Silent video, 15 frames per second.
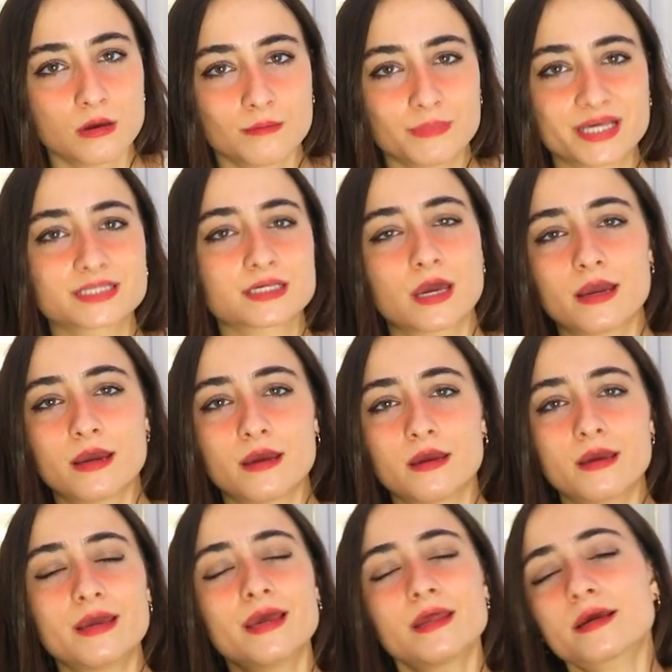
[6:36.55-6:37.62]
because
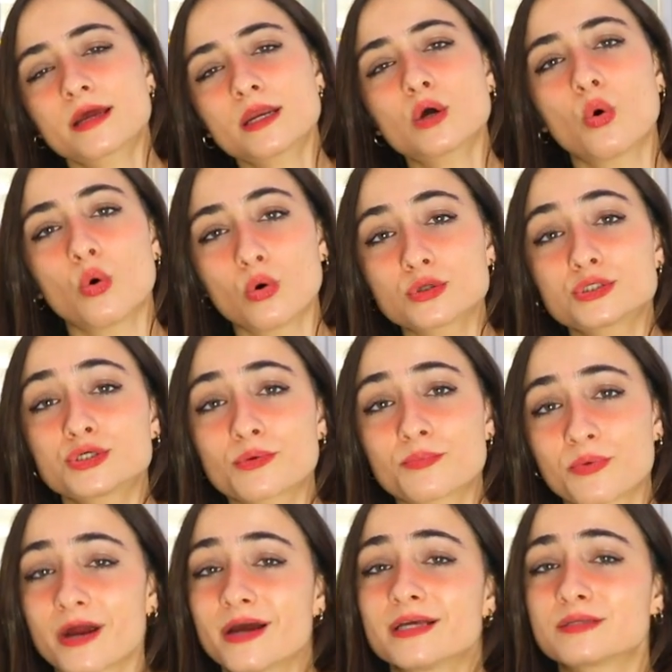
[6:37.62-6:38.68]
it can hold your
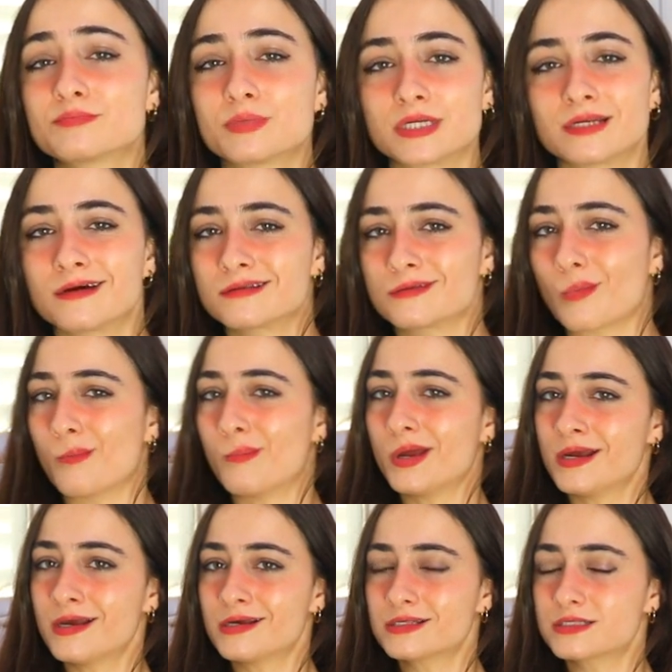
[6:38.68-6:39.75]
breath but not the
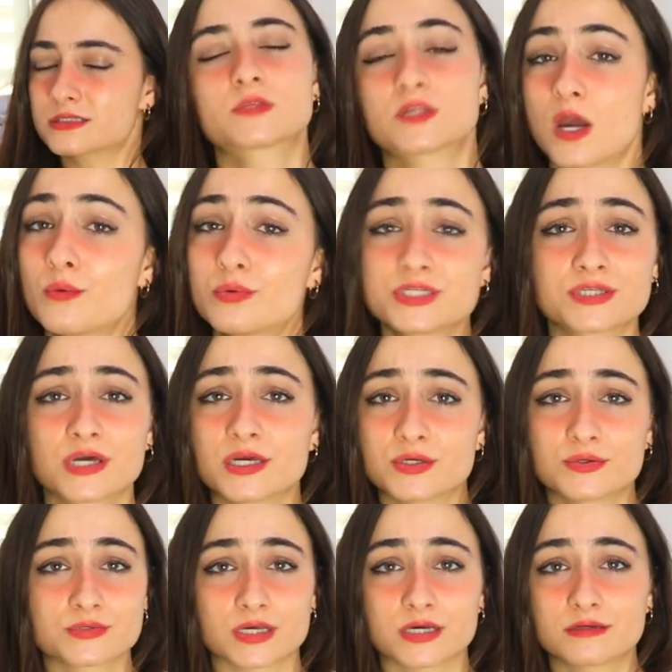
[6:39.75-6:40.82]
best, so I would say
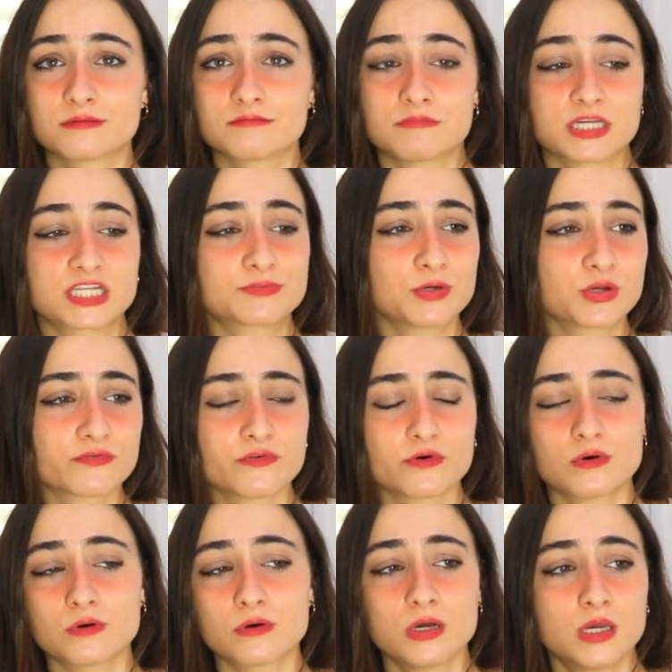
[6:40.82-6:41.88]
use it. It's
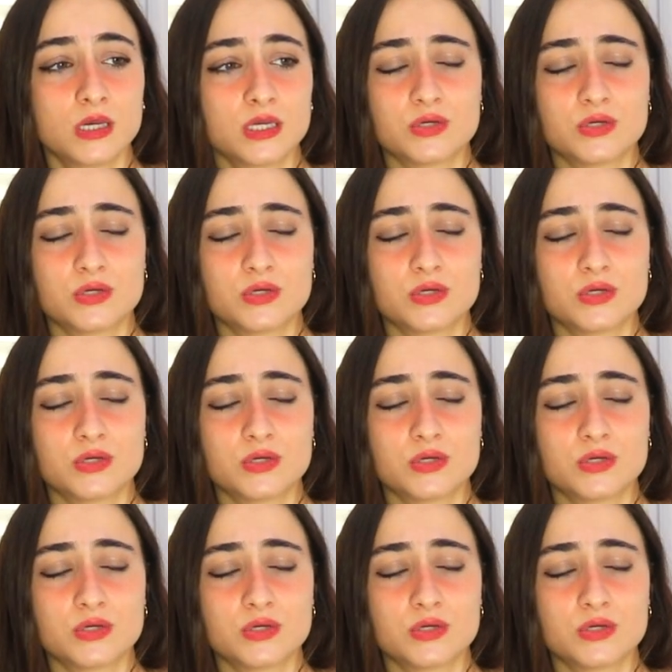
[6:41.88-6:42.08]
beautiful.